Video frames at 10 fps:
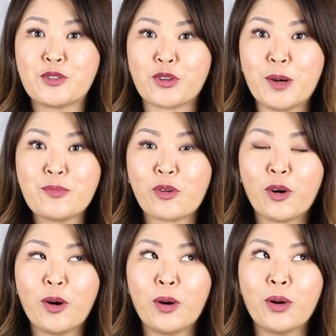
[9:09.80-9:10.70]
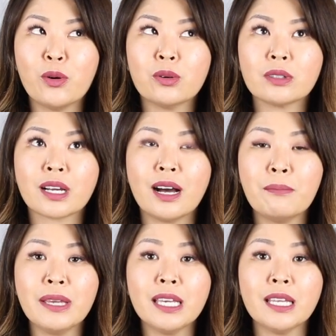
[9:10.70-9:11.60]
drum roll,
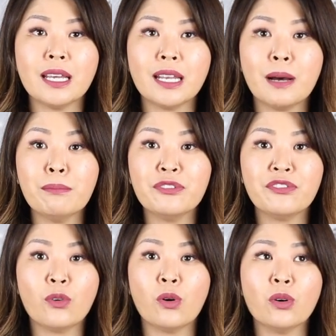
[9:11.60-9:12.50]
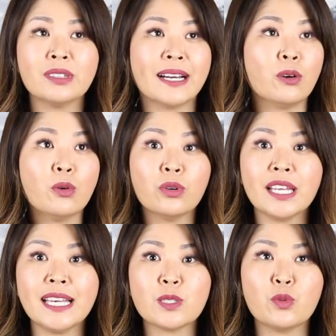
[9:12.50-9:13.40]
coming in at number 4. Now, all
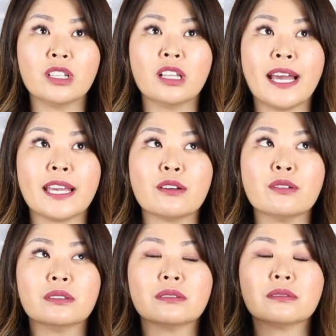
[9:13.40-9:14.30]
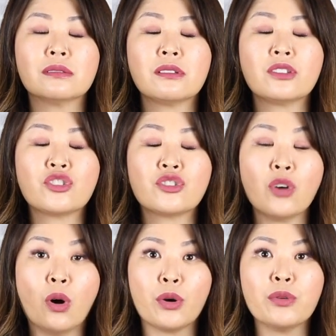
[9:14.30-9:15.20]
these were like
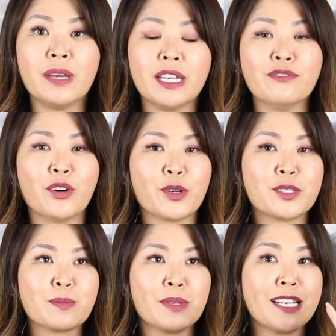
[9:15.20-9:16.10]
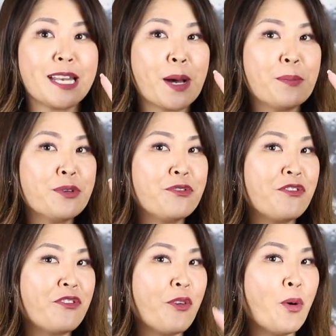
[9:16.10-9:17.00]
so many votes, but number
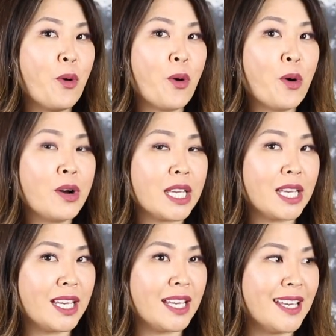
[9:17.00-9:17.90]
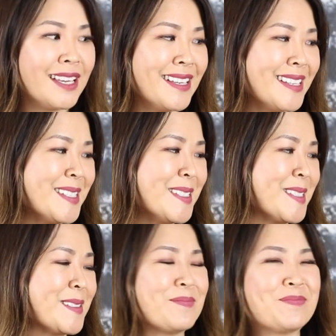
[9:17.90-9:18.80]
4 is